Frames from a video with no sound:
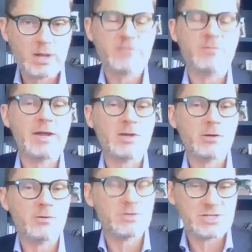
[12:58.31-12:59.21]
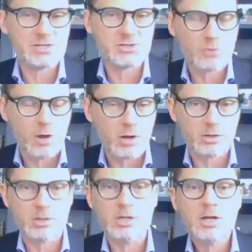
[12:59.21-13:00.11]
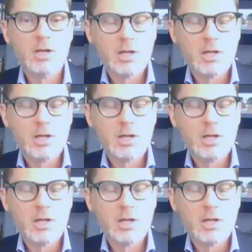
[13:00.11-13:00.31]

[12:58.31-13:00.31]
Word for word: well, if my currency is stronger,